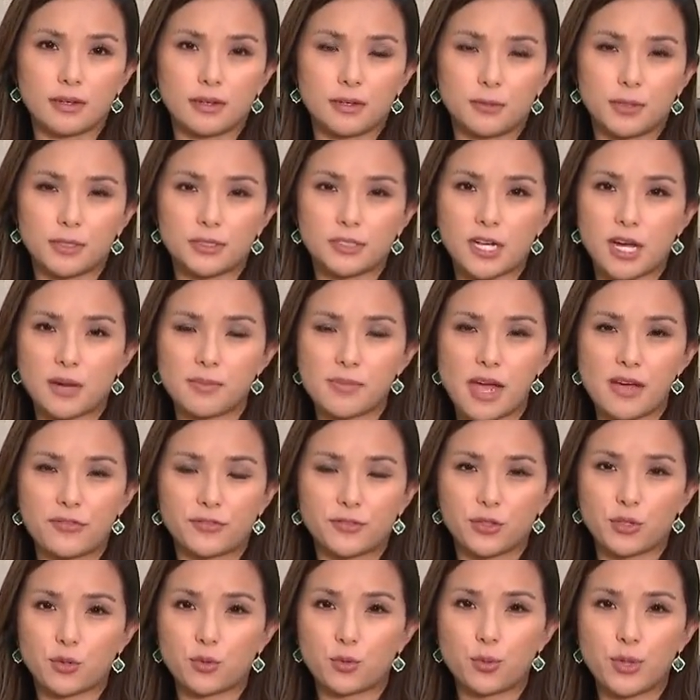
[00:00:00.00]
Well, Tom,
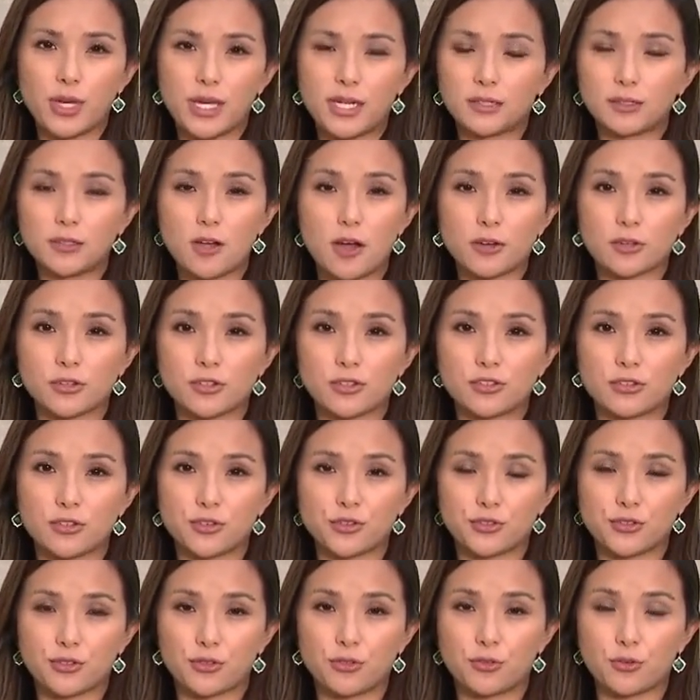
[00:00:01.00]
after a week long
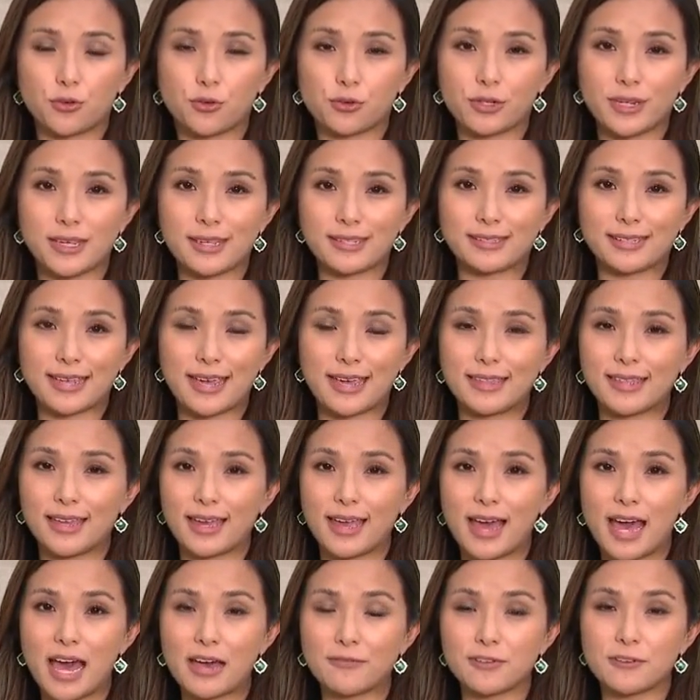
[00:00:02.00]
search, authorities say they
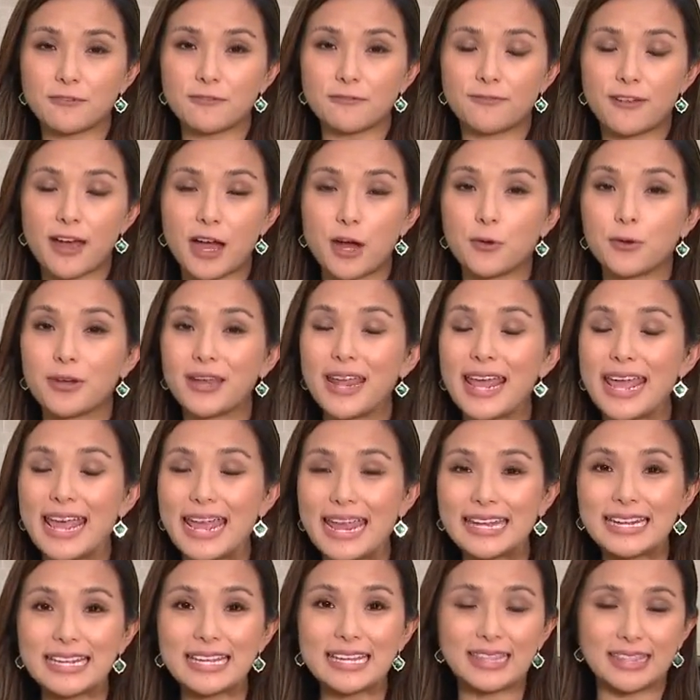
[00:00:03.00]
haven't found
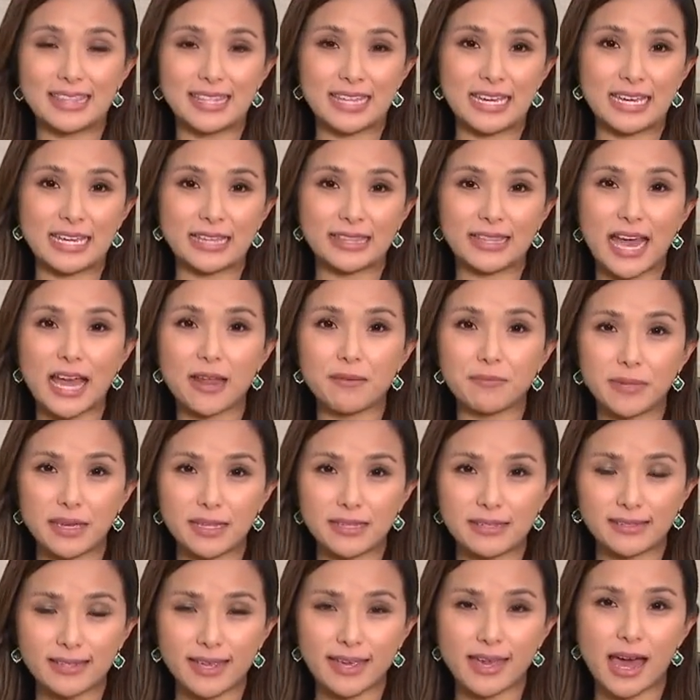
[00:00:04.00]
anything. That
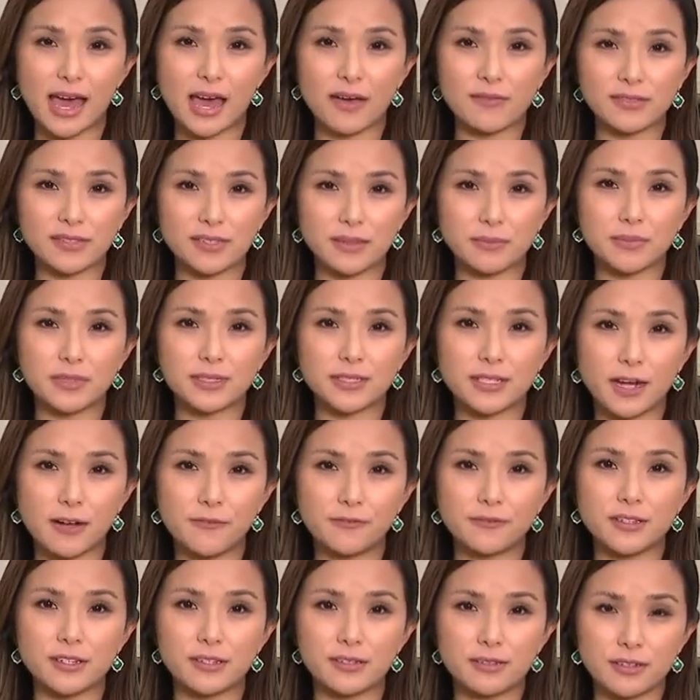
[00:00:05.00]
means they have some
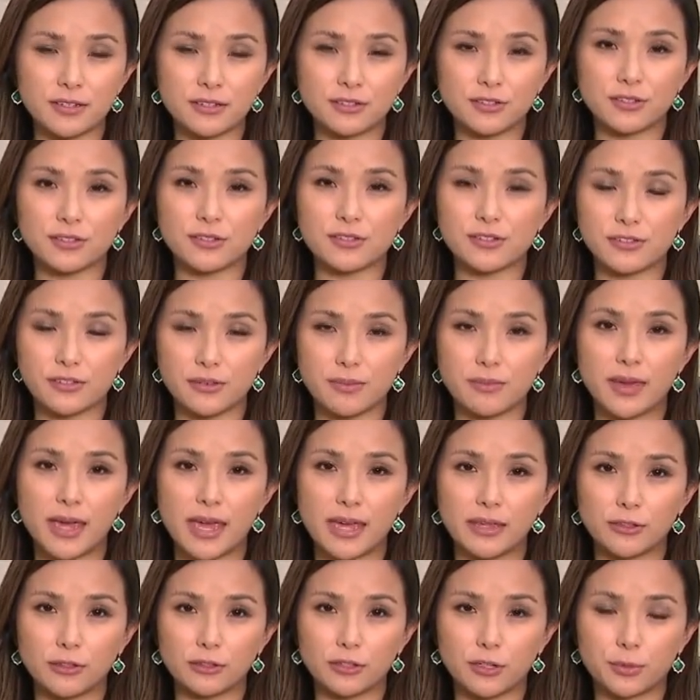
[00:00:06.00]
tough decisions to
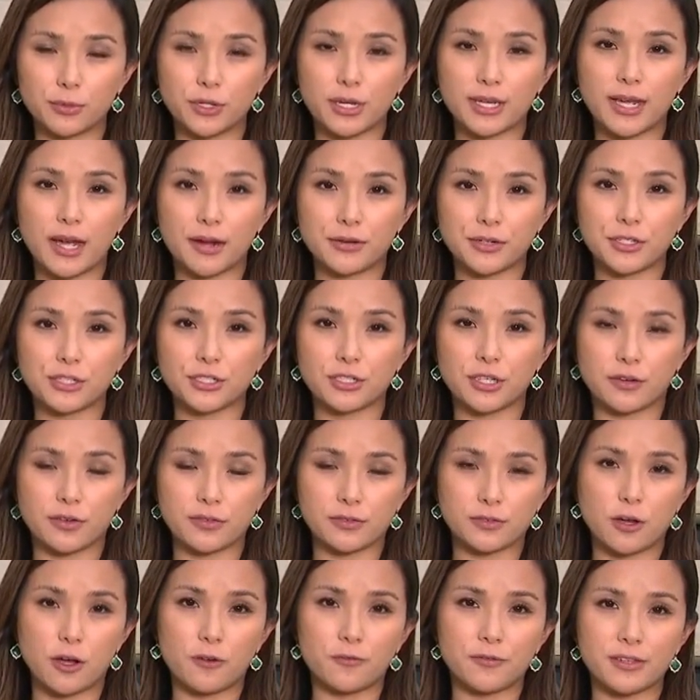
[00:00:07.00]
make. The Liberty County
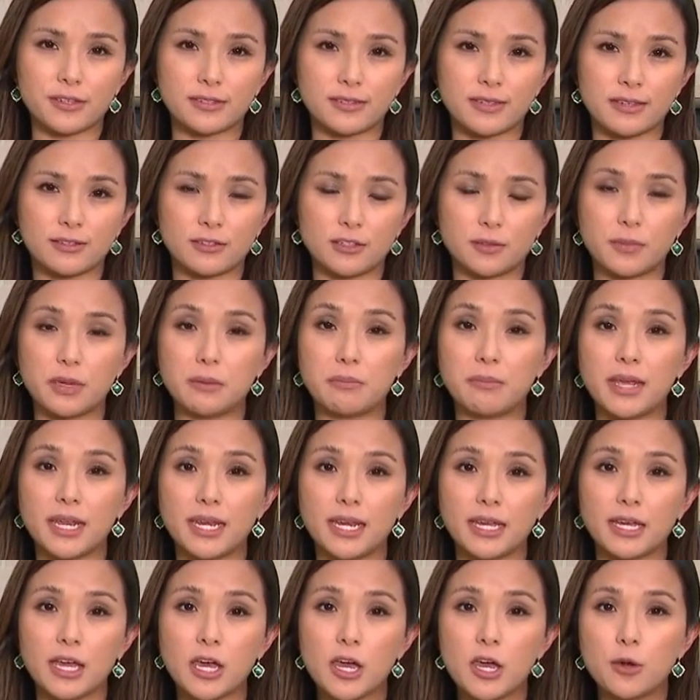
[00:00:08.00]
Sheriff's Office says they'll be
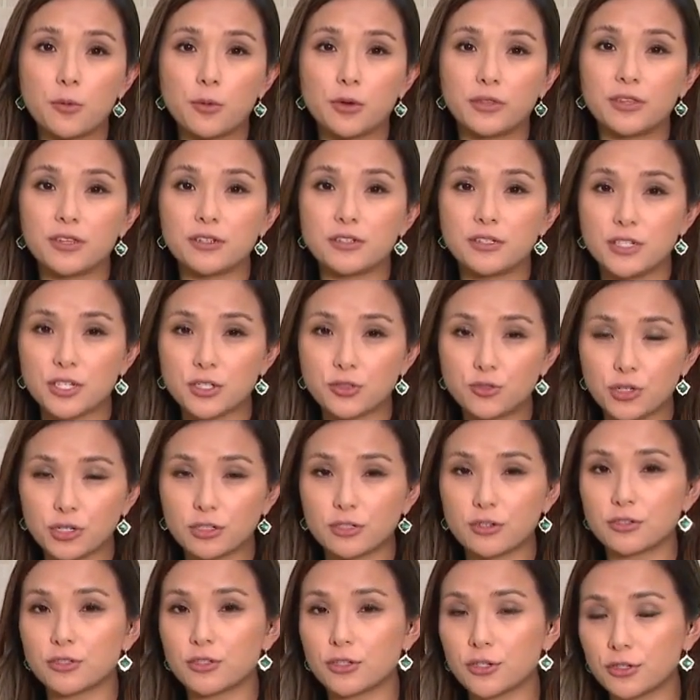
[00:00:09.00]
meeting with the
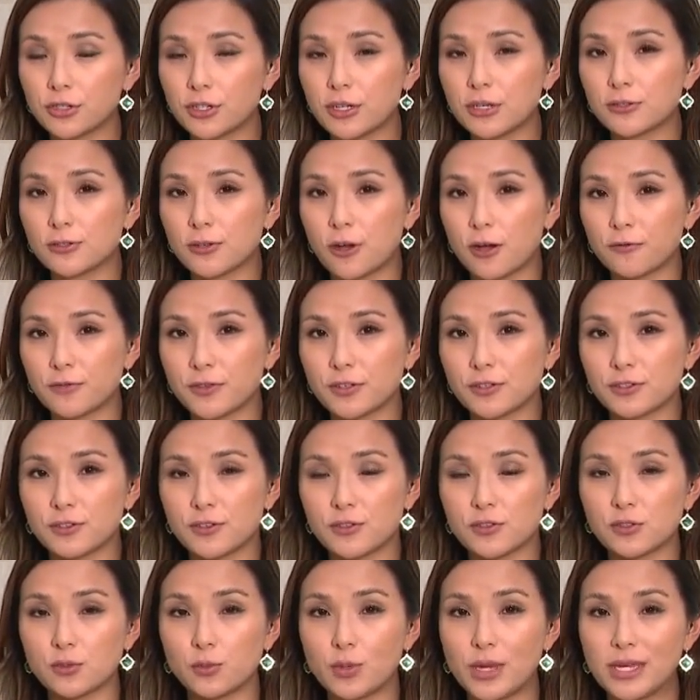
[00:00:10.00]
district attorney's office
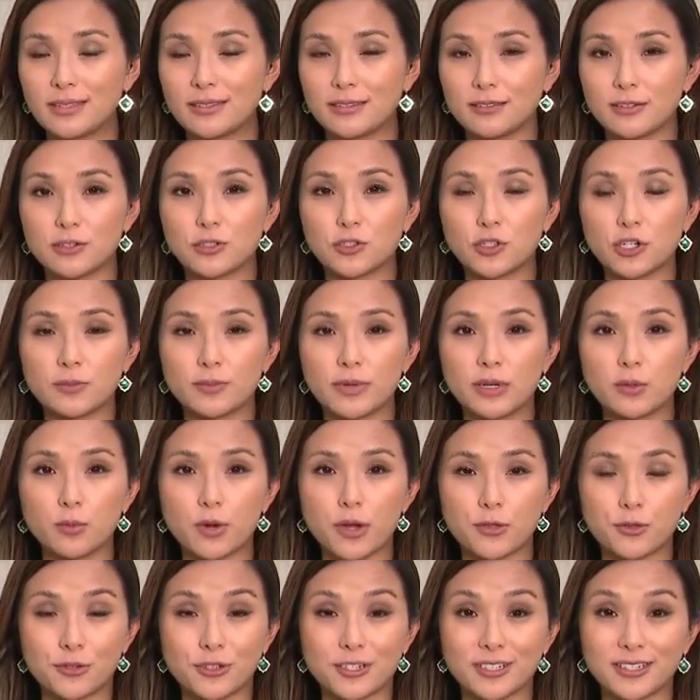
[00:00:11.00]
this week to determine
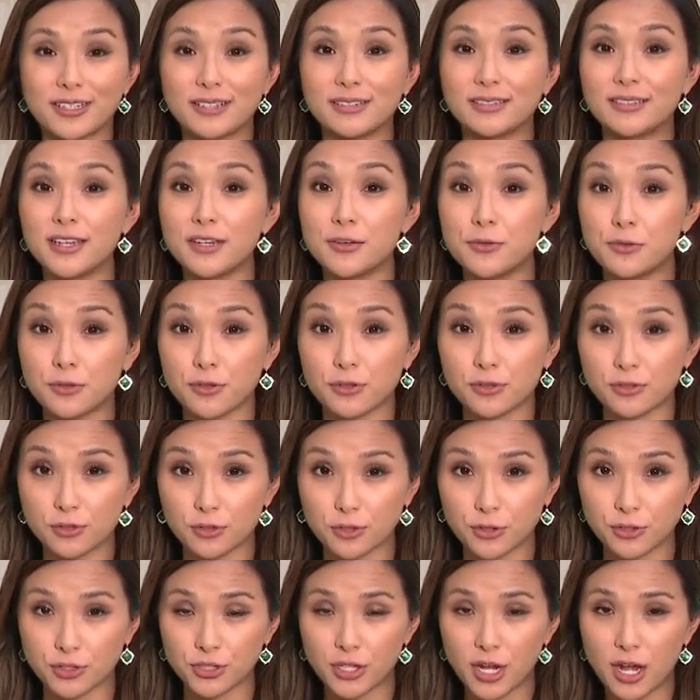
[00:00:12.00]
whether to continue the
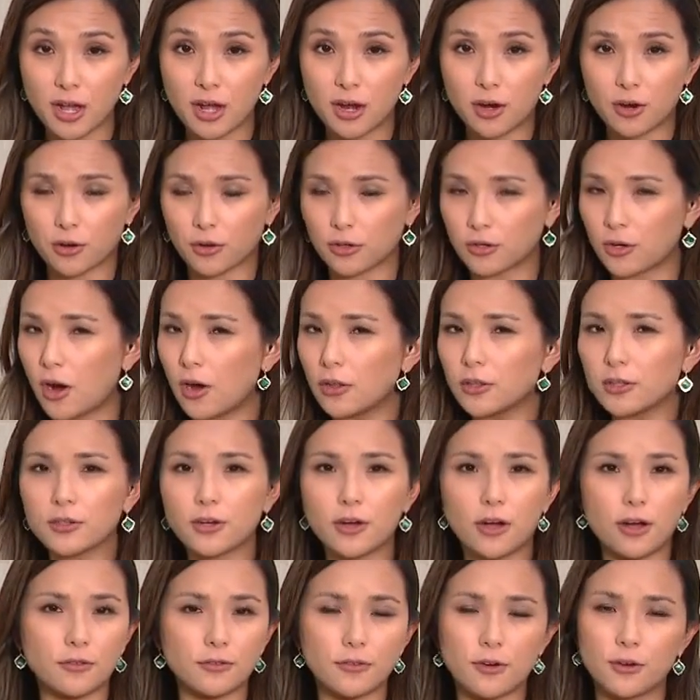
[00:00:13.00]
search or call it
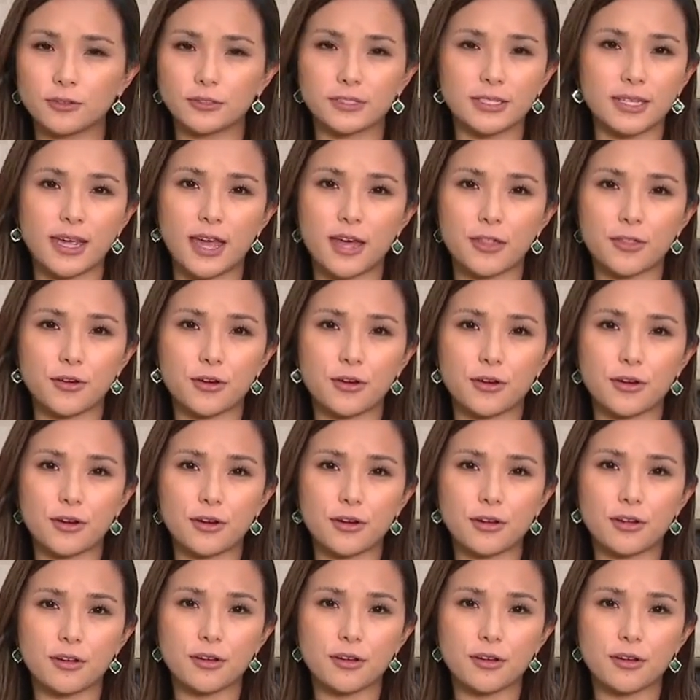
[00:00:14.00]
off altogether.